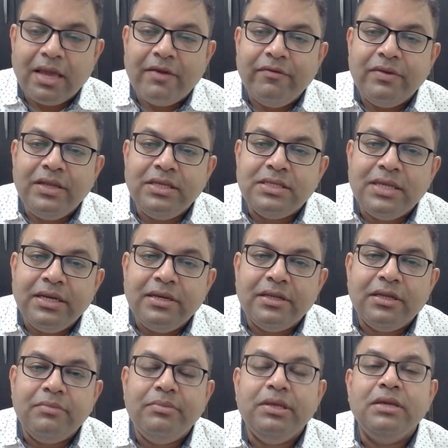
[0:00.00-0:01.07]
every
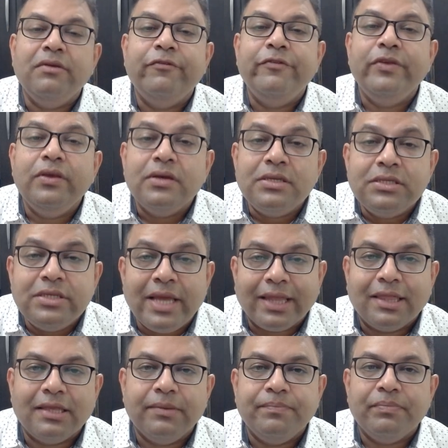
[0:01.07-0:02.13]
sentient being fears
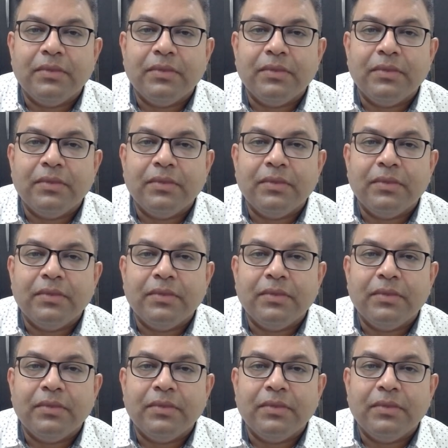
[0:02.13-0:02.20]
death,